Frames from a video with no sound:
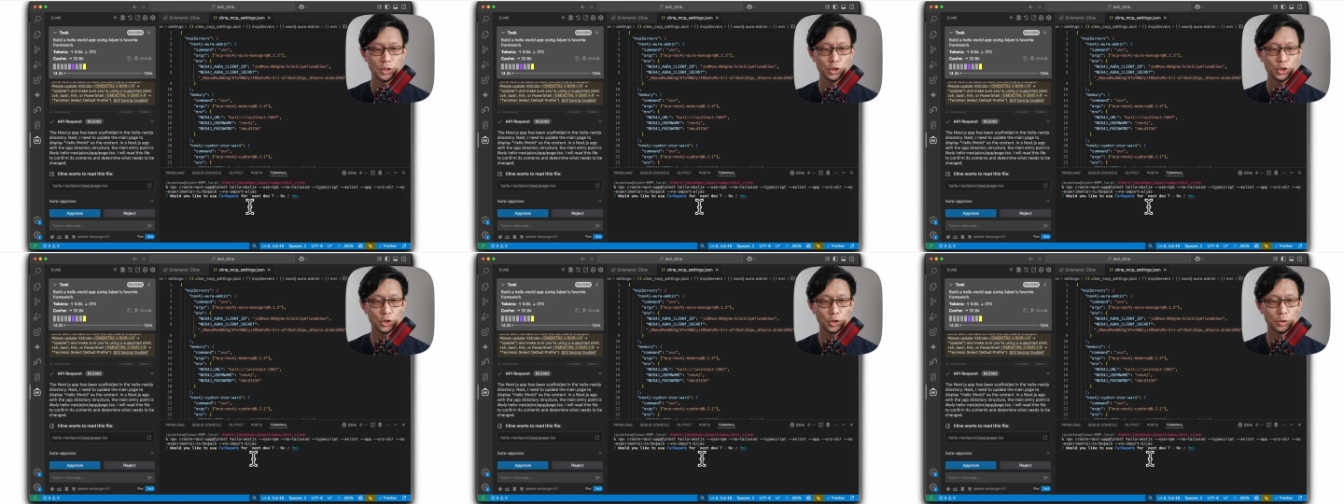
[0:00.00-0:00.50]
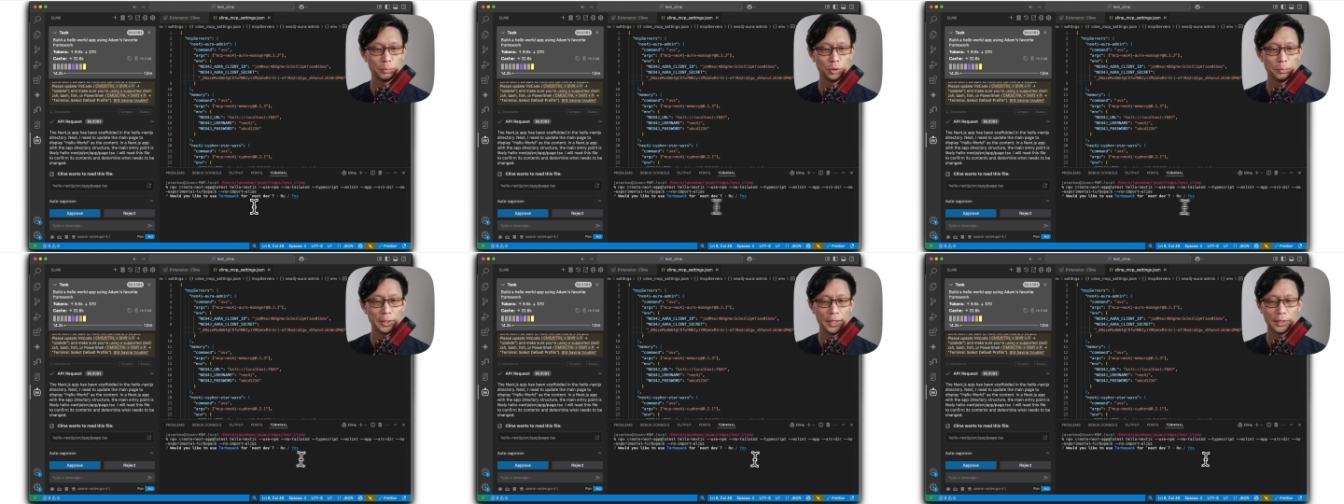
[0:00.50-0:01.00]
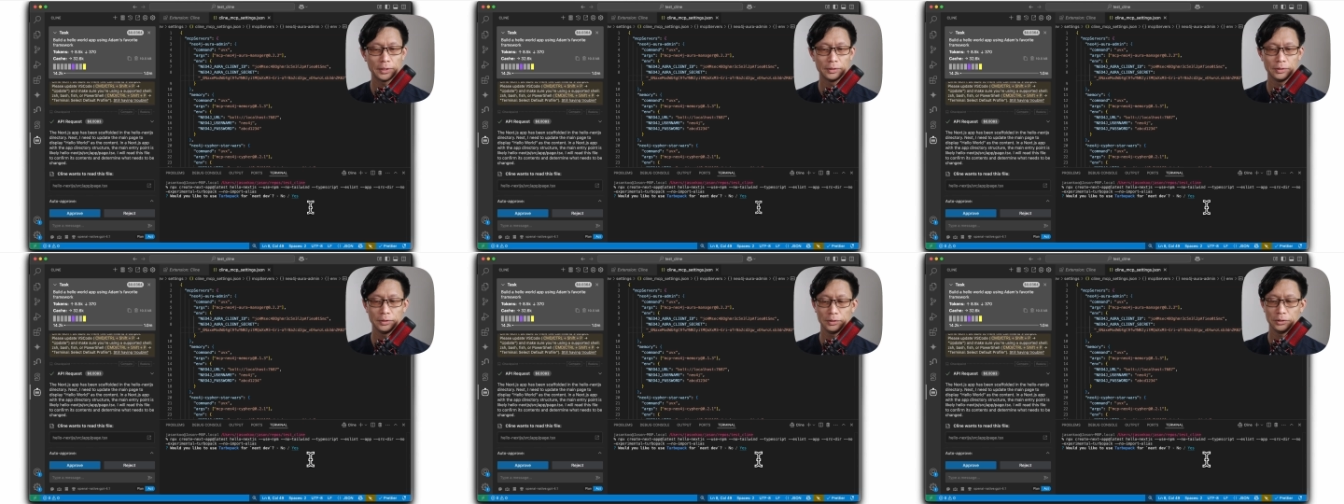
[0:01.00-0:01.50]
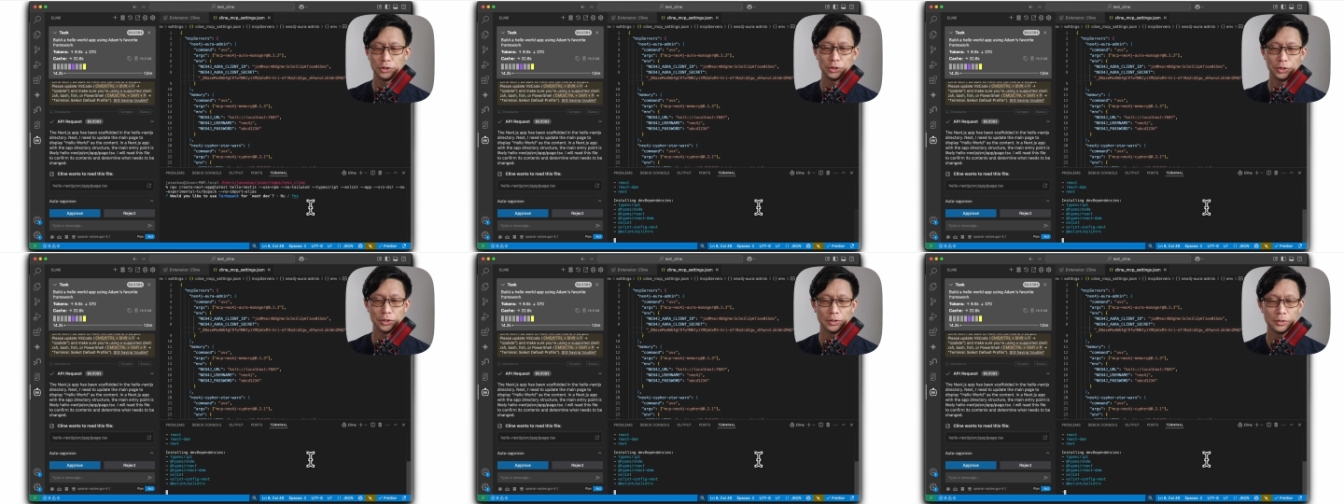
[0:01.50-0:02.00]
Turbo pack.
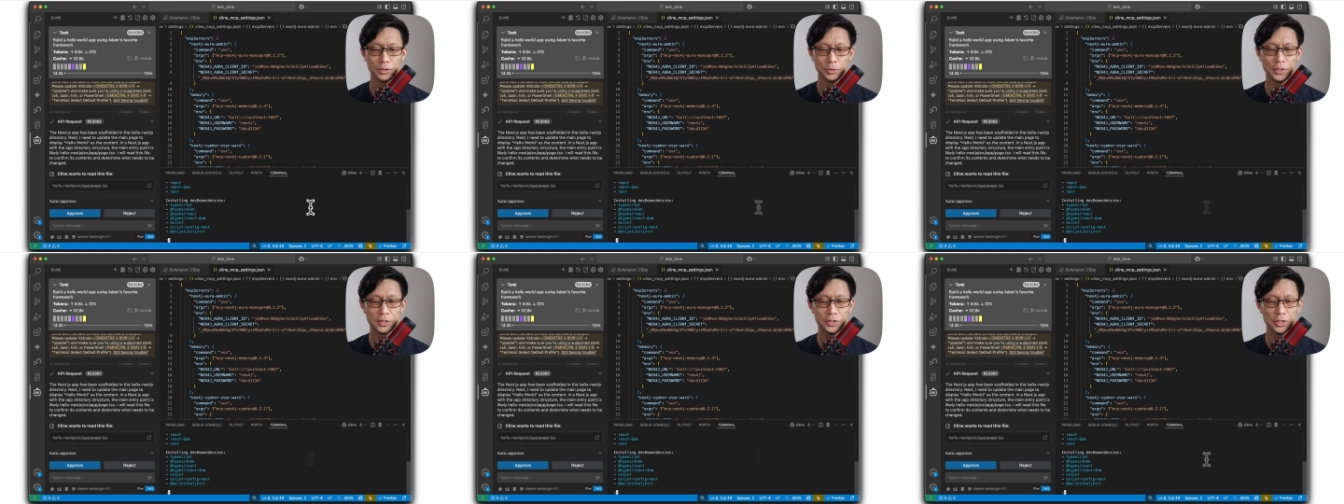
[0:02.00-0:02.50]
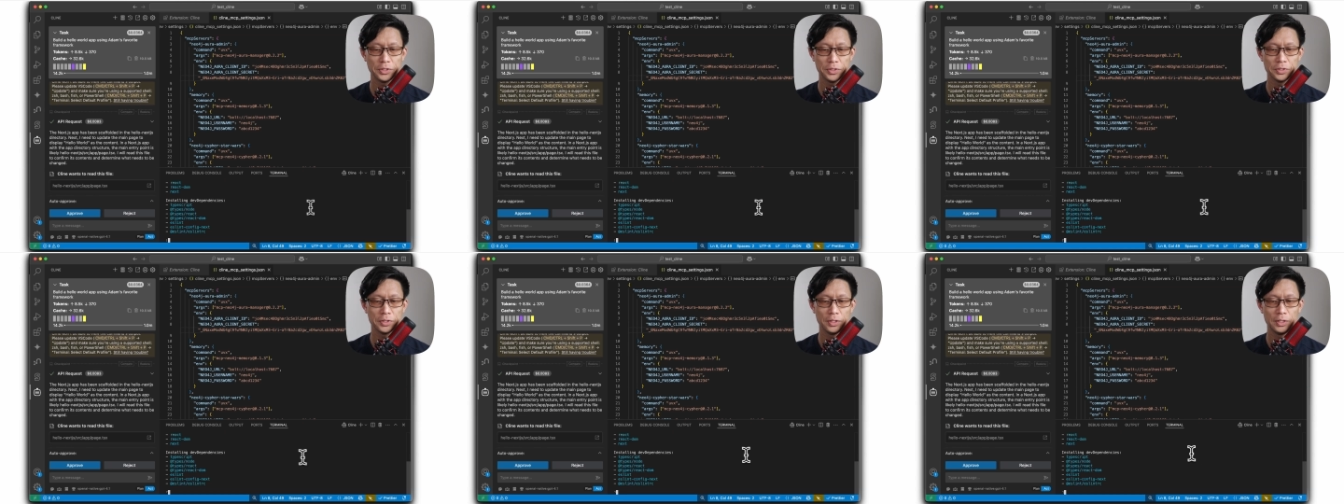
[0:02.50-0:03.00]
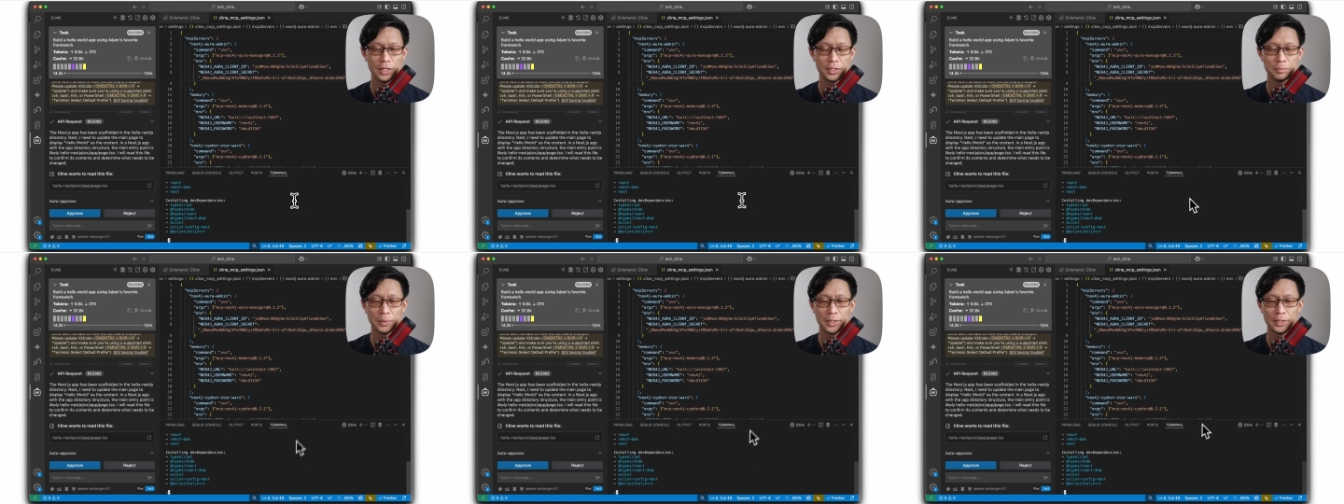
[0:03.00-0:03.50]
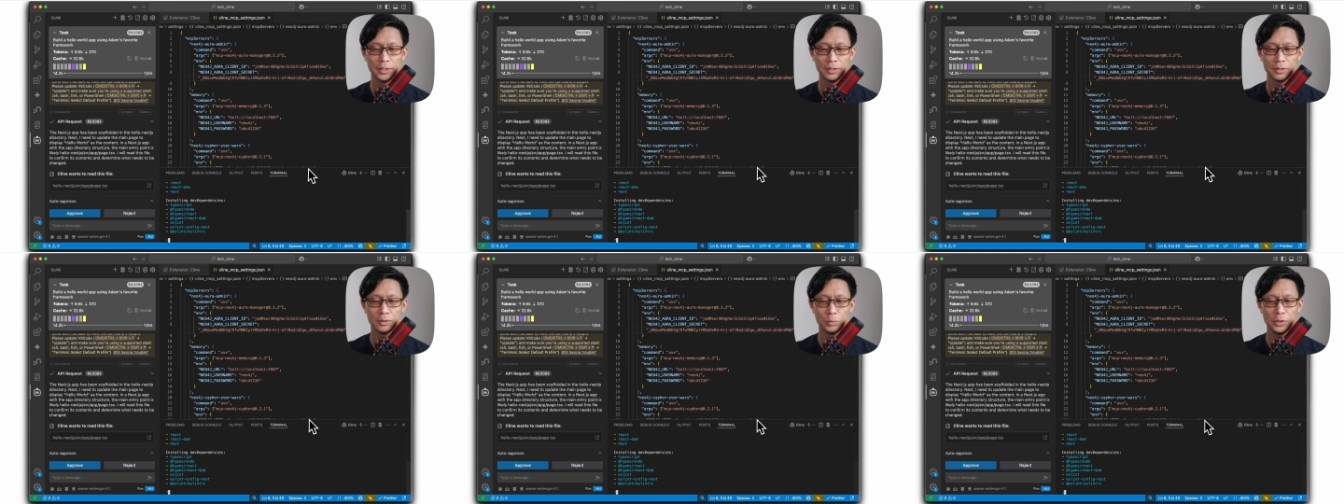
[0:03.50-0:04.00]
Sure. So Next.js is not
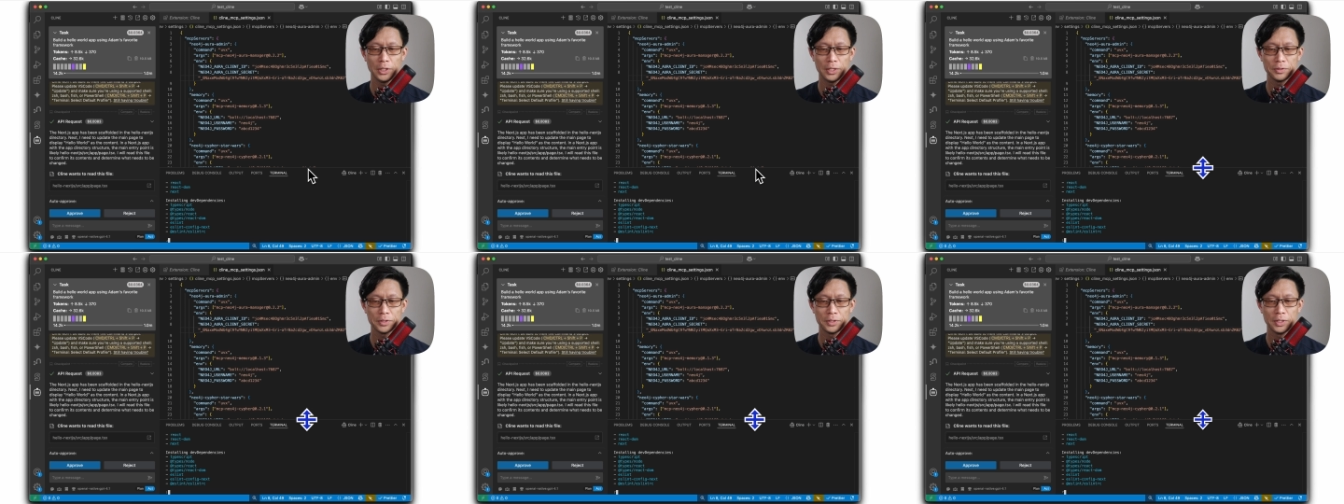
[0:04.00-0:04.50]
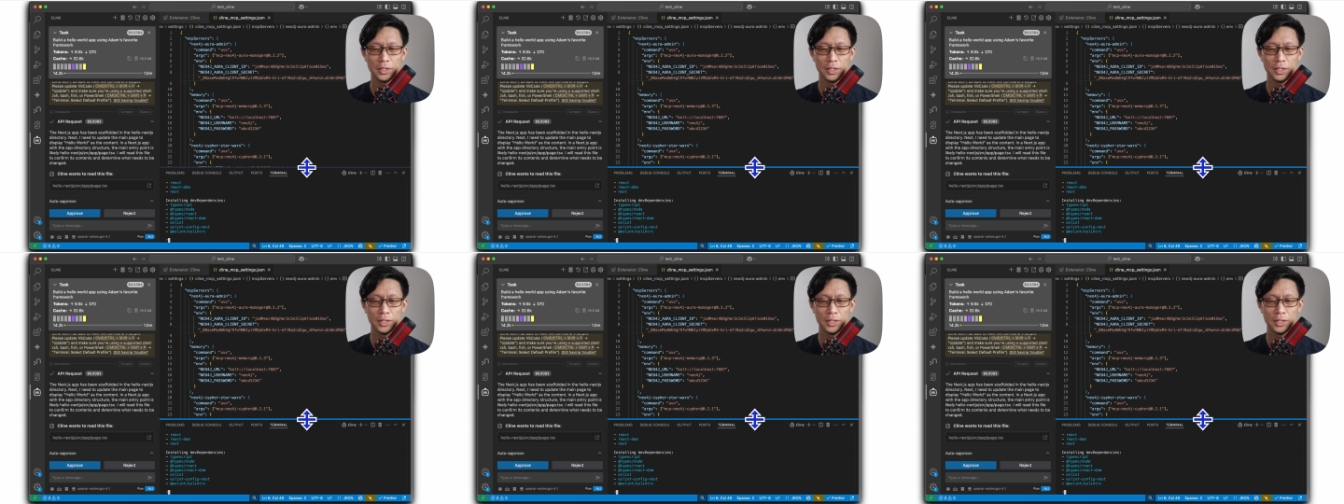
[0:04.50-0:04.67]
my wheelhouse.